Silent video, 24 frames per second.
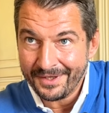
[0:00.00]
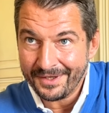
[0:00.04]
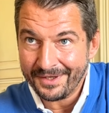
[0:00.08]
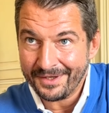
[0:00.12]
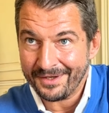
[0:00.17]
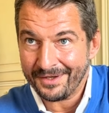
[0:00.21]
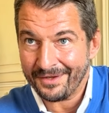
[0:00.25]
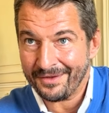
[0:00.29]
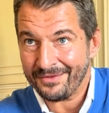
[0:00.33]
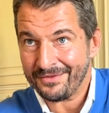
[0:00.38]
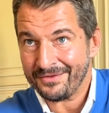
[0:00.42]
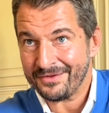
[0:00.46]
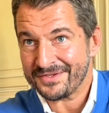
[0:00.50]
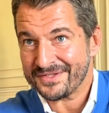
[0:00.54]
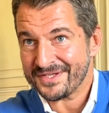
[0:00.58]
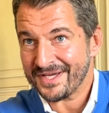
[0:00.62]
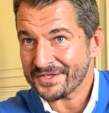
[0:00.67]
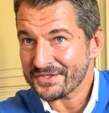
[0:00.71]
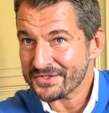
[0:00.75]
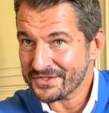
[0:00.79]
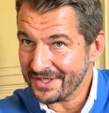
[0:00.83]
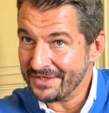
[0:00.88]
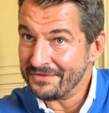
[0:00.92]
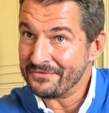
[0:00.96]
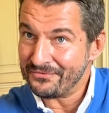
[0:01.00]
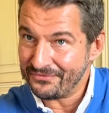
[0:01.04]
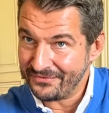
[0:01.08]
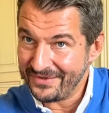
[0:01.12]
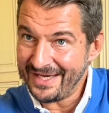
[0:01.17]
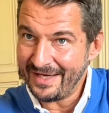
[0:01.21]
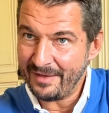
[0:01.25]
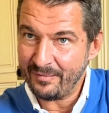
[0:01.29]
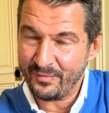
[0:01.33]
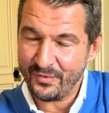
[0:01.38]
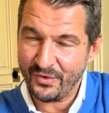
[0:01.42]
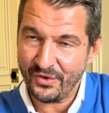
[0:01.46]
the touch and
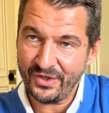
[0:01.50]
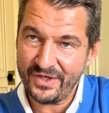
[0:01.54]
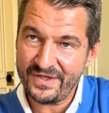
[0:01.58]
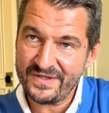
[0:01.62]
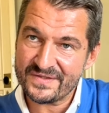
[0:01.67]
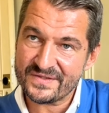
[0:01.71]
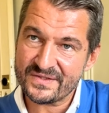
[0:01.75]
feel point.